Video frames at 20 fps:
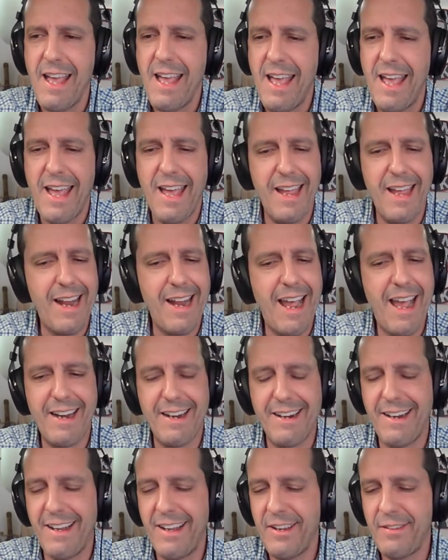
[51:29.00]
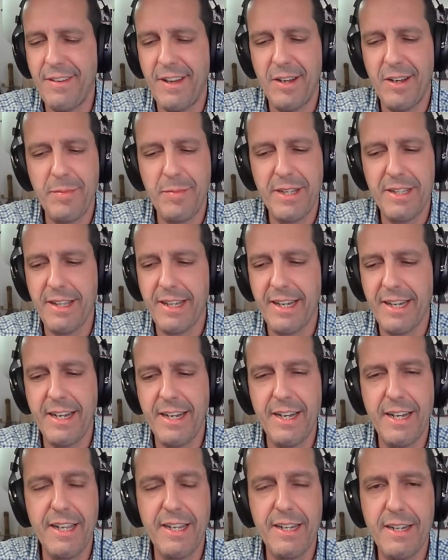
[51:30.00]
and had a knife on me like an
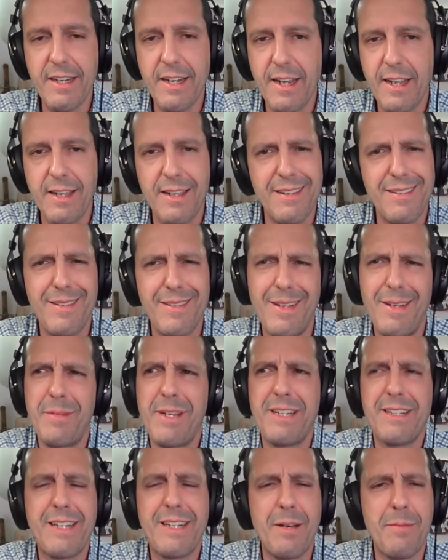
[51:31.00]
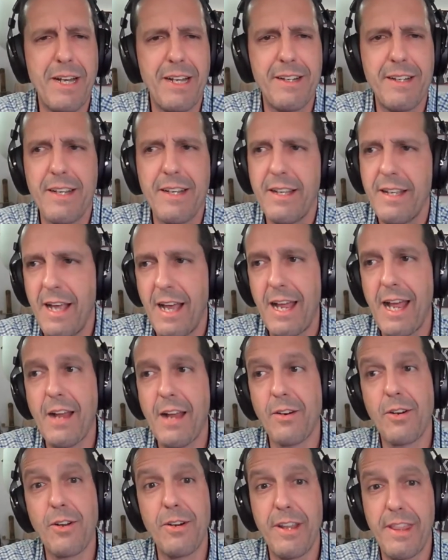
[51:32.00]
idiot. I mean, come on. I, I
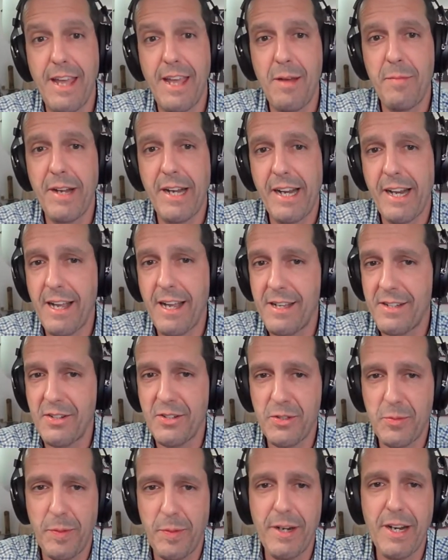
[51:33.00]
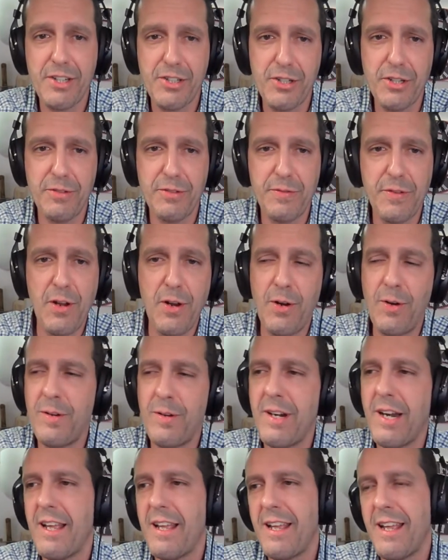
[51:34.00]
don't go to that many concerts, but I should have known.
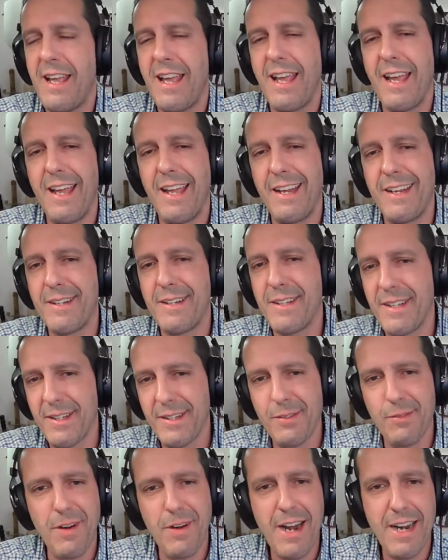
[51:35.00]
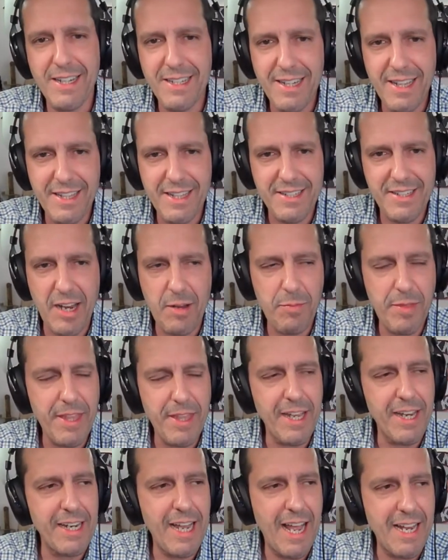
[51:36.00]
And uh, ran into the same
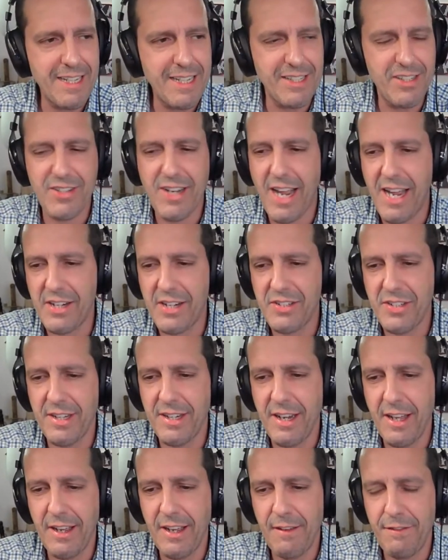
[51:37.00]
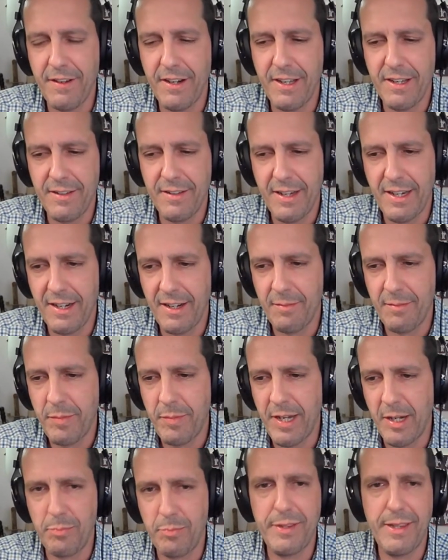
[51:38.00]
thing. Had to stash the knife in a in a
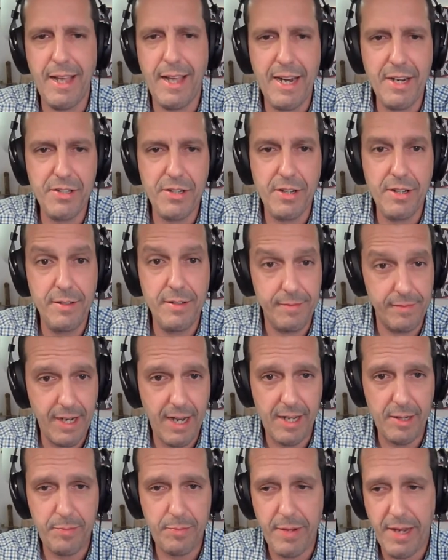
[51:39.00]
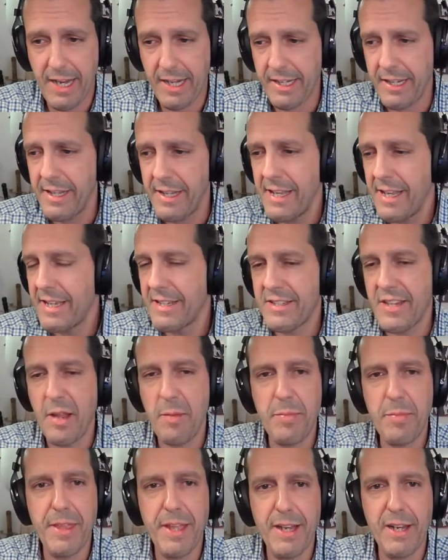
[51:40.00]
in a planter. Got it back.
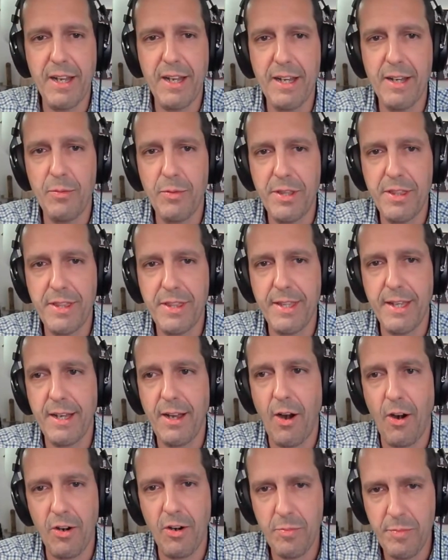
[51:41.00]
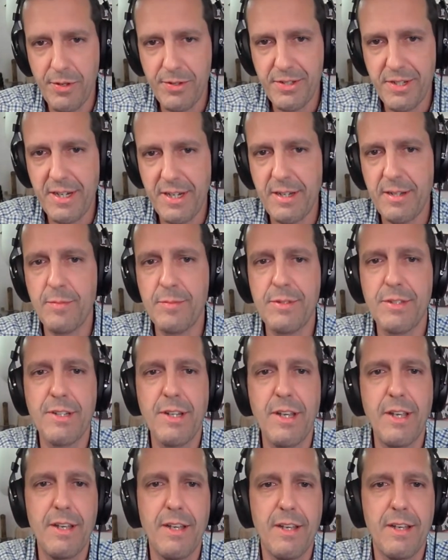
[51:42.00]
Same thing uh, with the art museums.
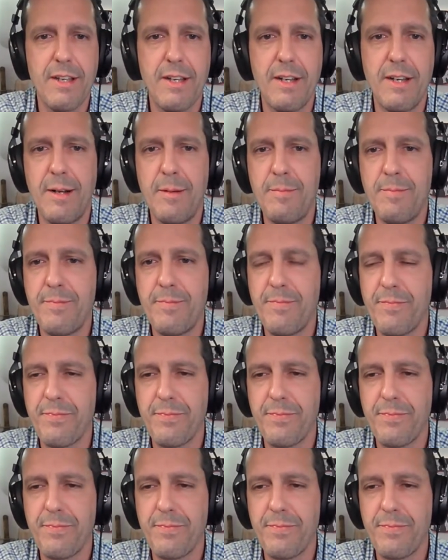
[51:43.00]
Um,